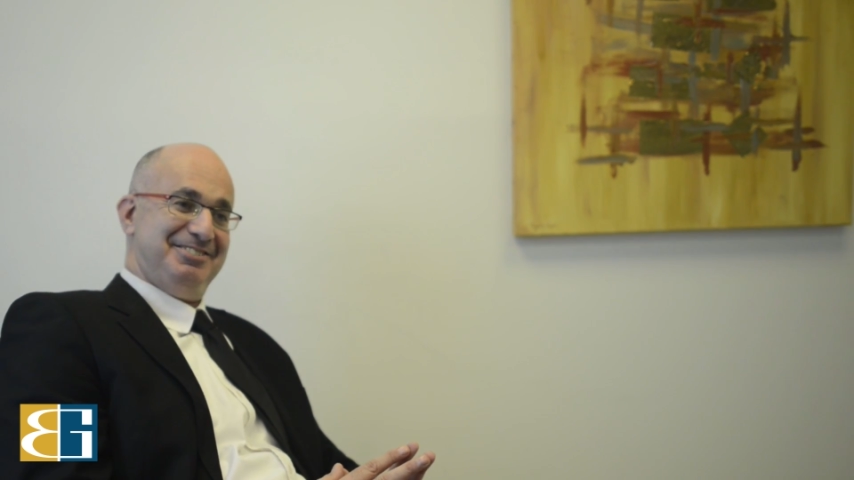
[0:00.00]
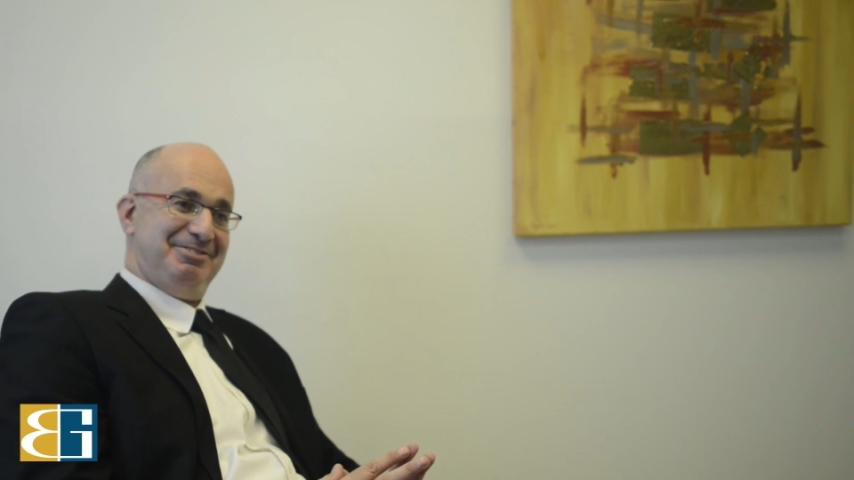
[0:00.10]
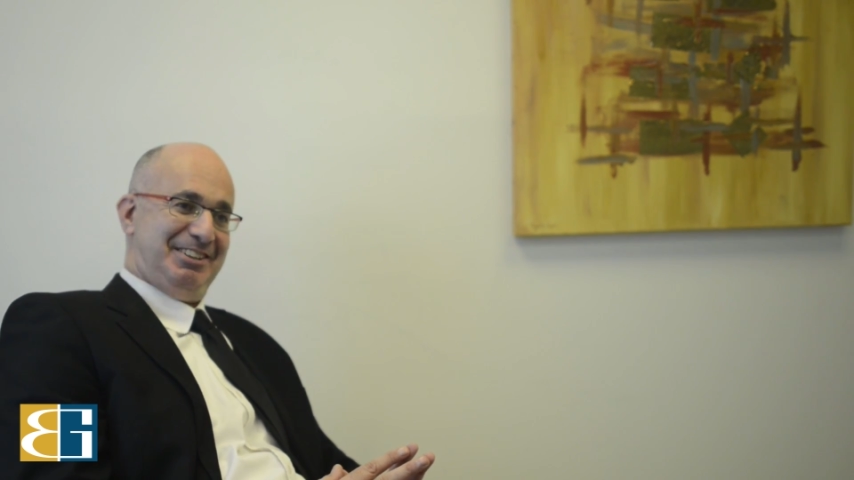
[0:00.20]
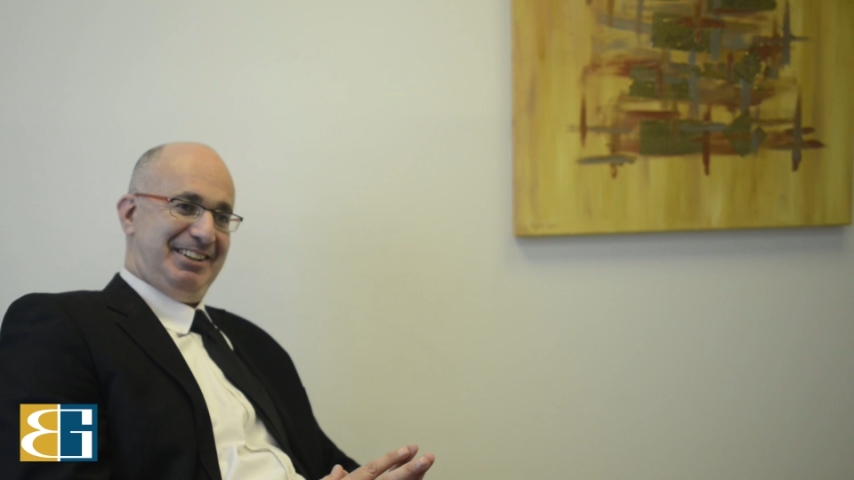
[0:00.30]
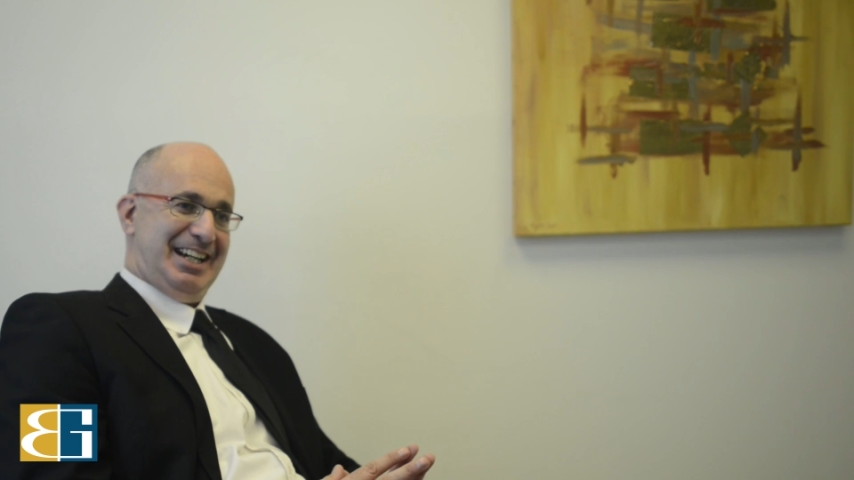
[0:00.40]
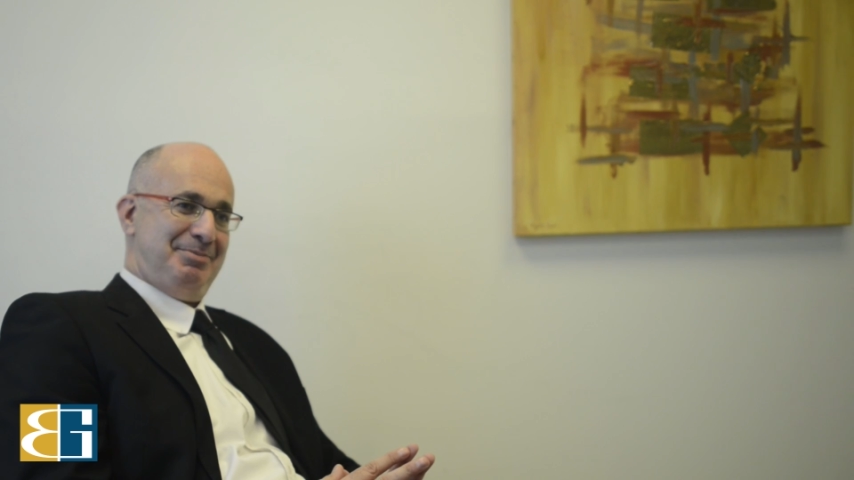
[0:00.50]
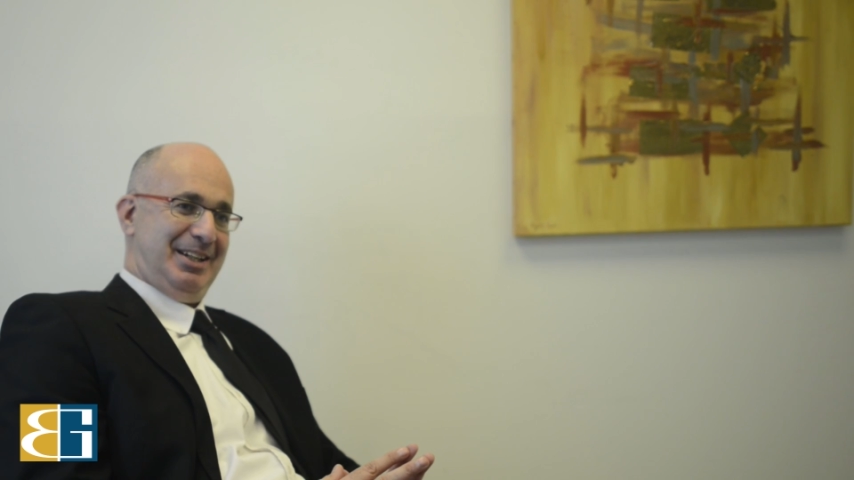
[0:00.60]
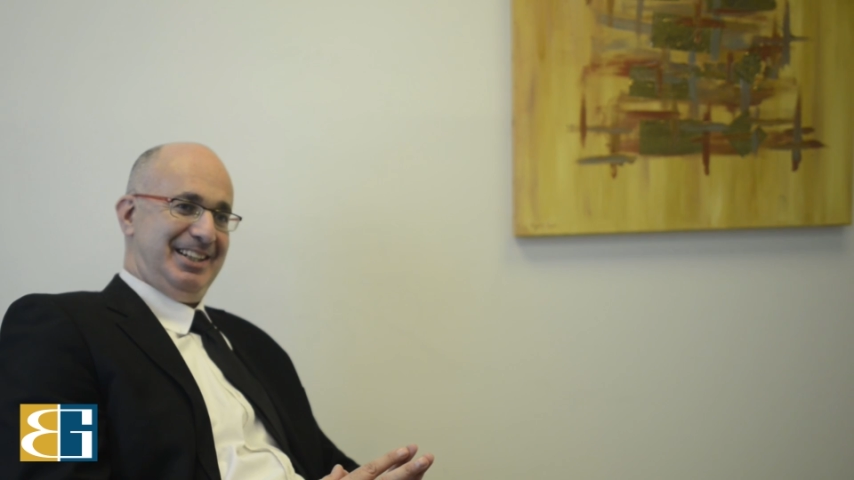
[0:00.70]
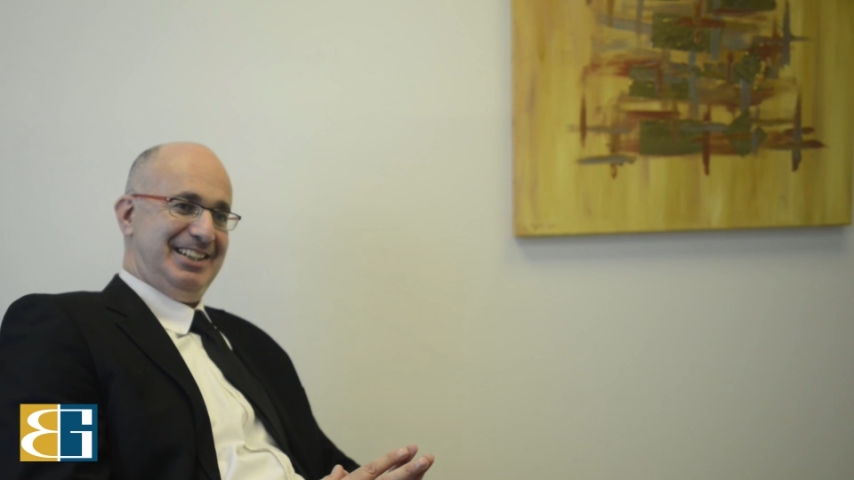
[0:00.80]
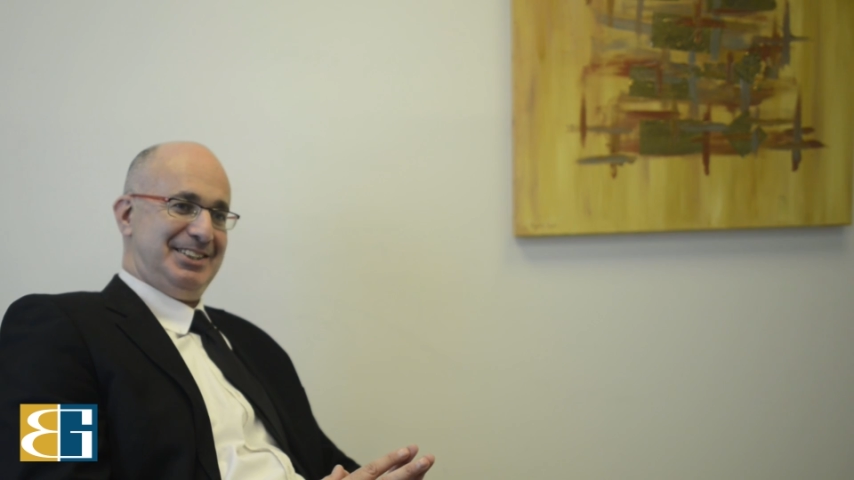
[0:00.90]
I'm very
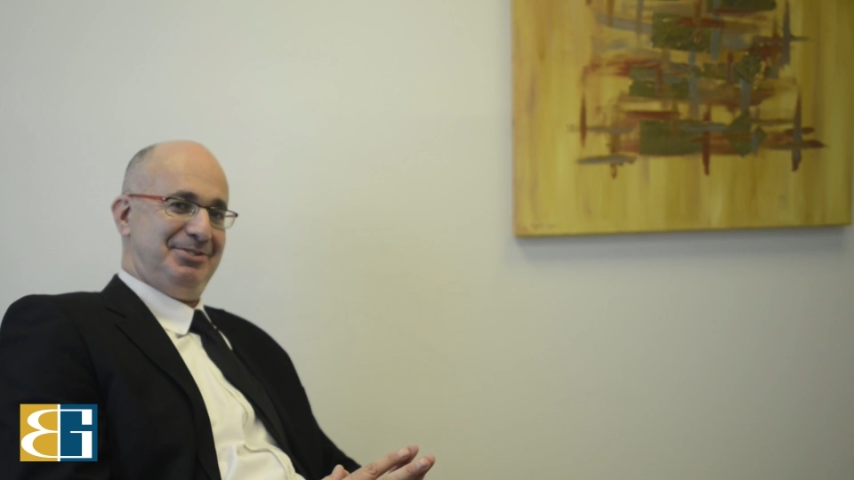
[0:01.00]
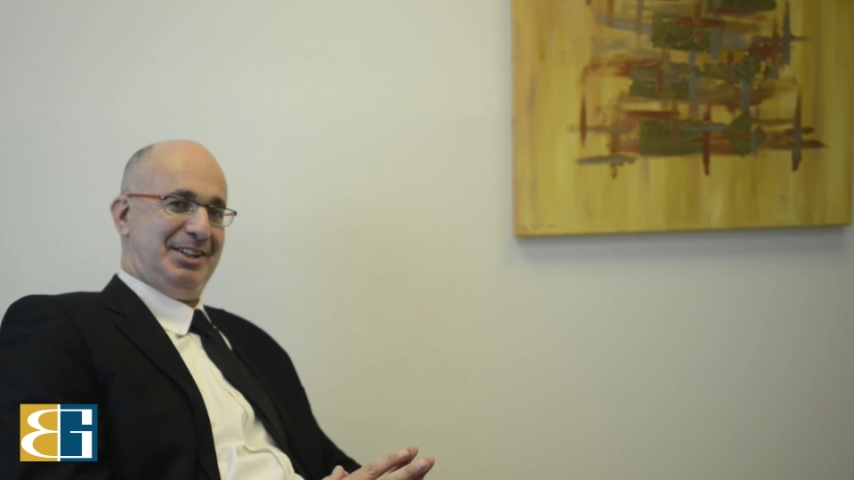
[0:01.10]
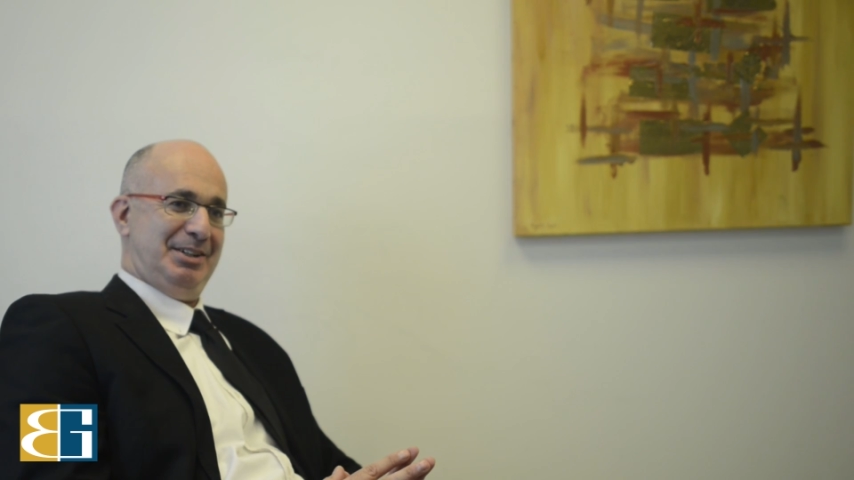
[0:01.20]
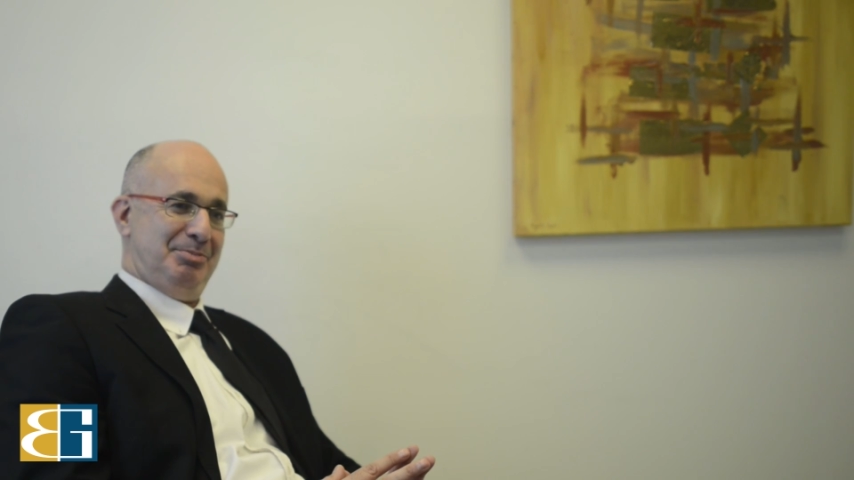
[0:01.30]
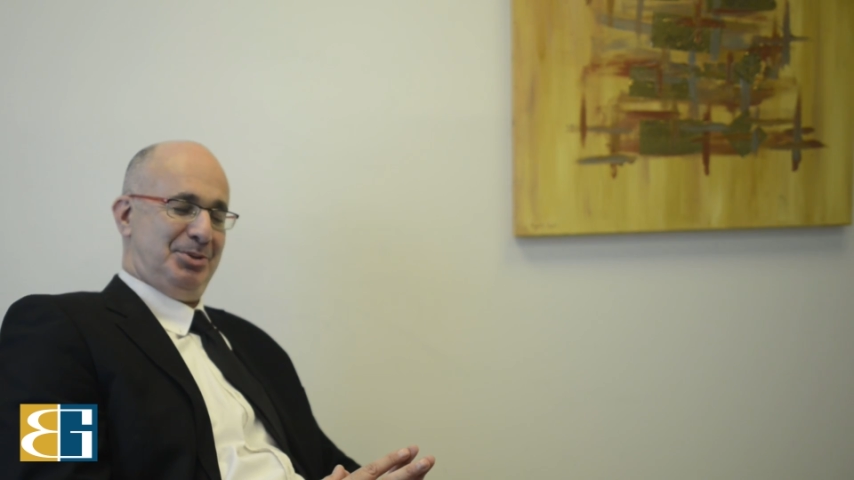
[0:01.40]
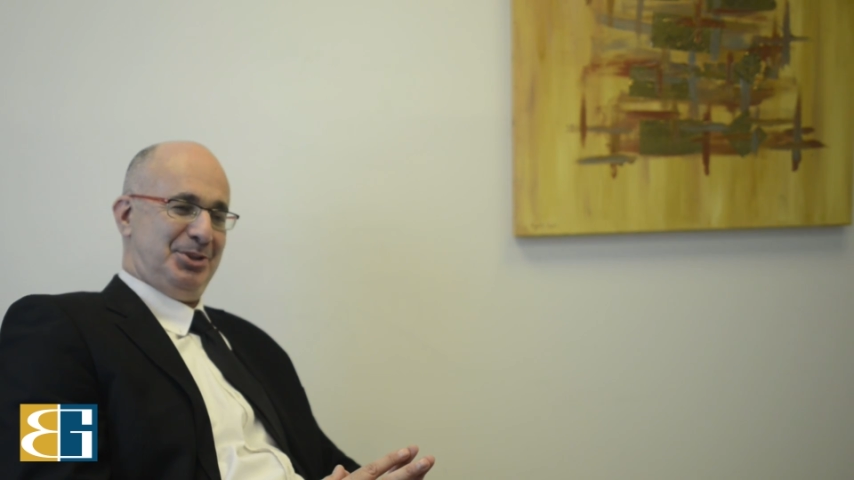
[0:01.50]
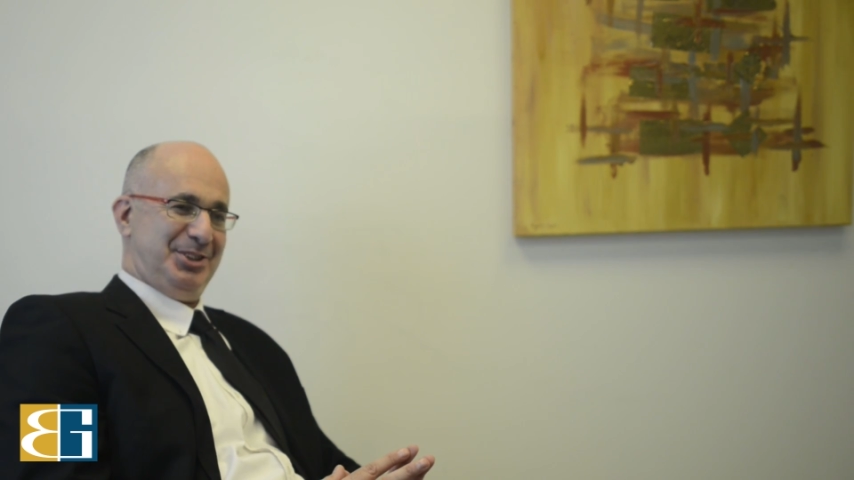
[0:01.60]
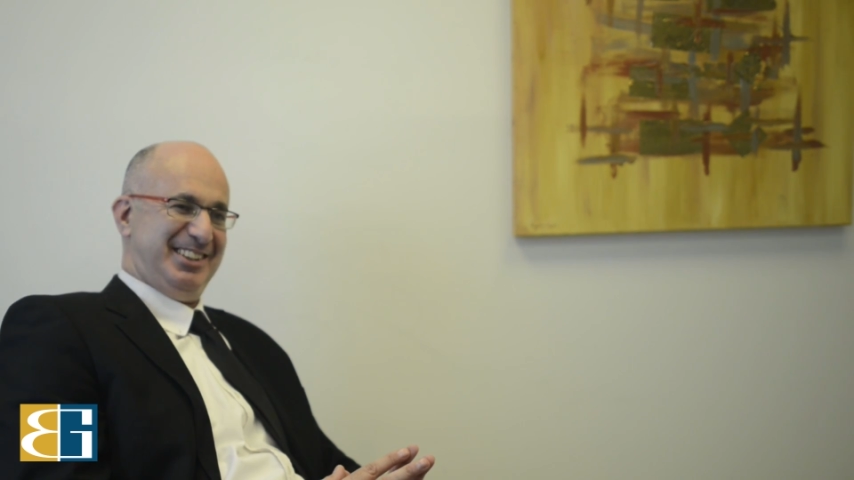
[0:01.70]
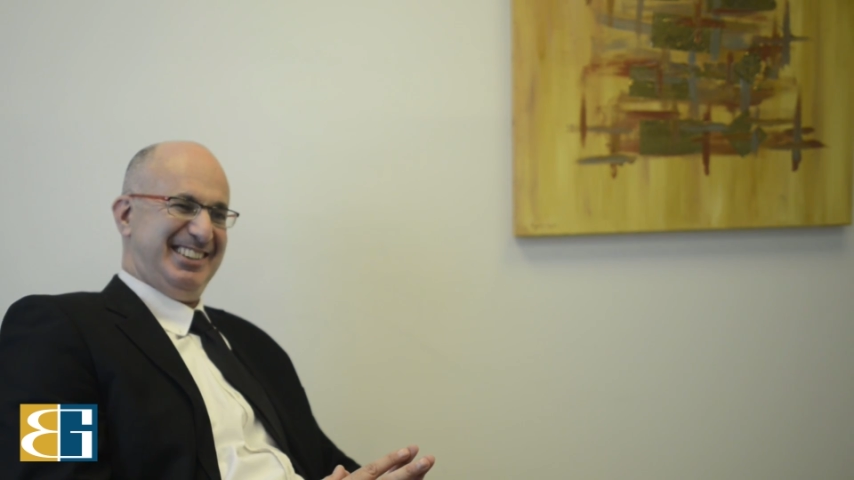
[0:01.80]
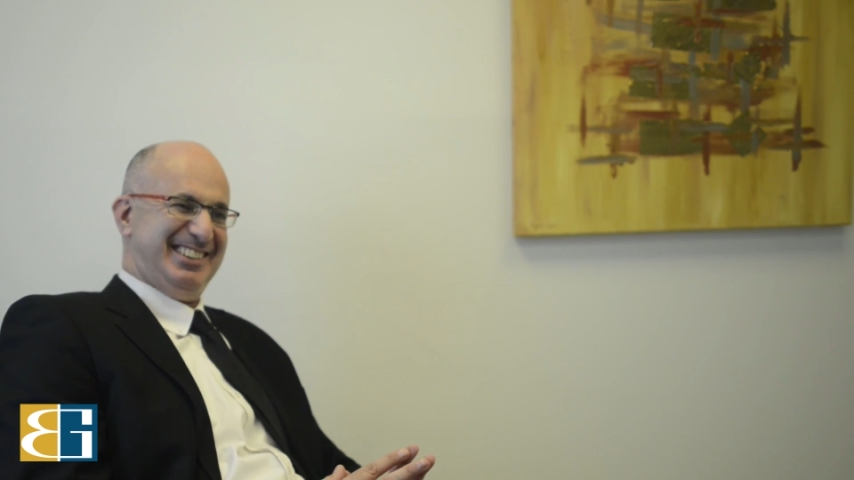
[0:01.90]
happy. I think it's very
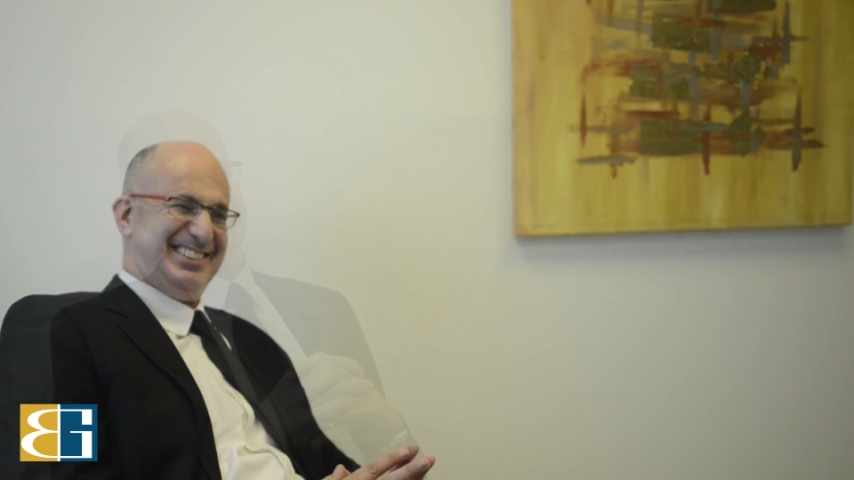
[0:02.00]
important.